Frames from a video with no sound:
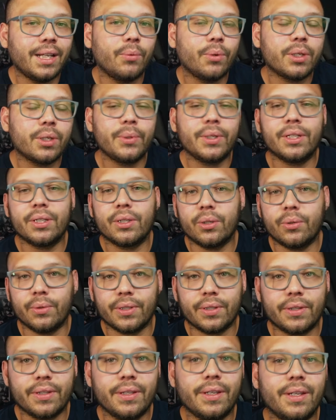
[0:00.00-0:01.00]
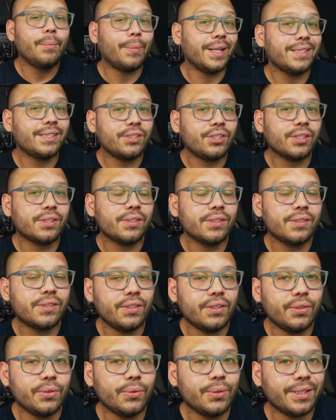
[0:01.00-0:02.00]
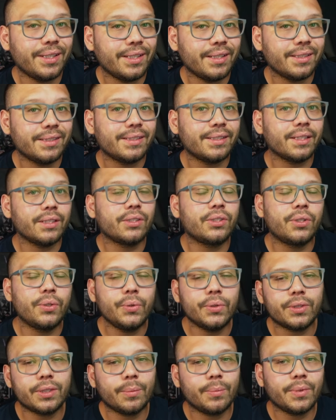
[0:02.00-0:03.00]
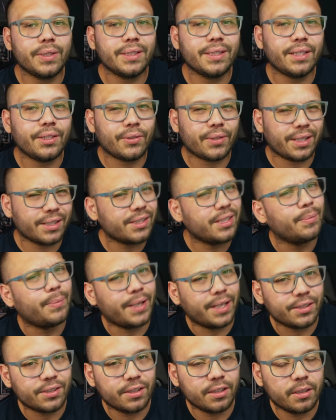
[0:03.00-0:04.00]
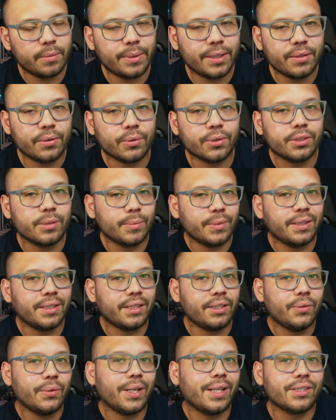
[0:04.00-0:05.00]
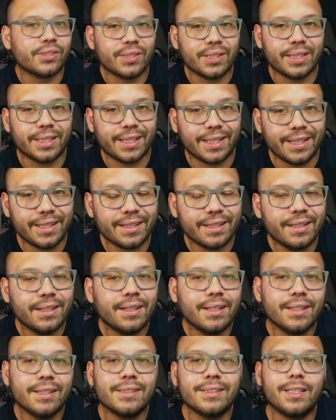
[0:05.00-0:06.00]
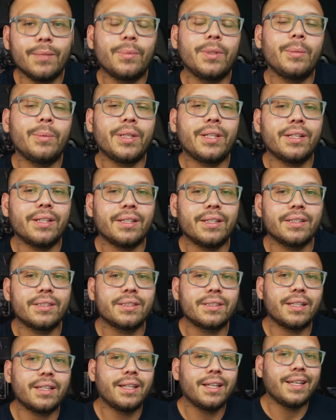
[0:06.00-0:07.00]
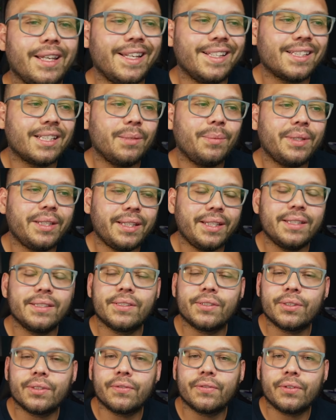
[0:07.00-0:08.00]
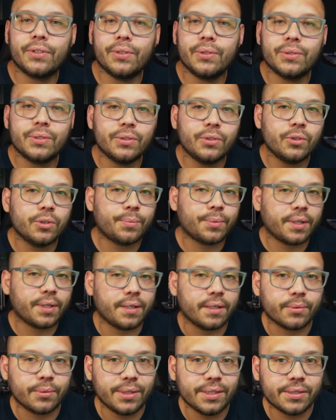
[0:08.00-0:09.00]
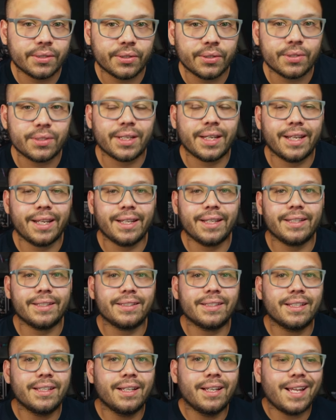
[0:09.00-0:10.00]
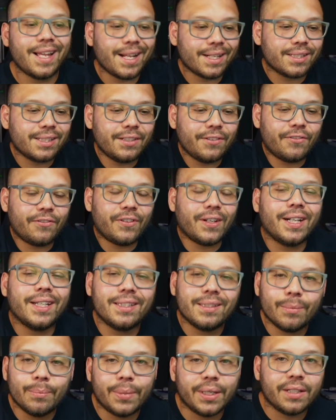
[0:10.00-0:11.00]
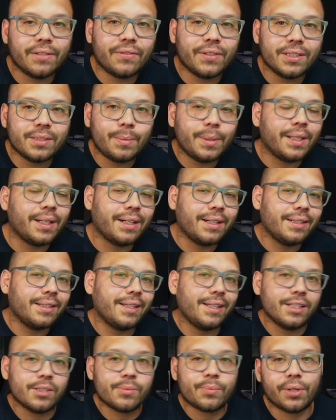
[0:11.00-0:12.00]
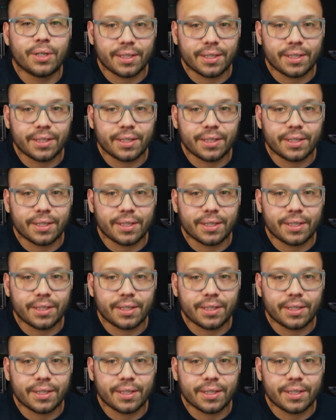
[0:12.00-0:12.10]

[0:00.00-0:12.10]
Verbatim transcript: Now, what are we going to go with? My suggestion to you is choose something that you're actually passionate about or something that you actually like, simply because it's going to be easier easier for you to do the product research and actually find the benefits behind each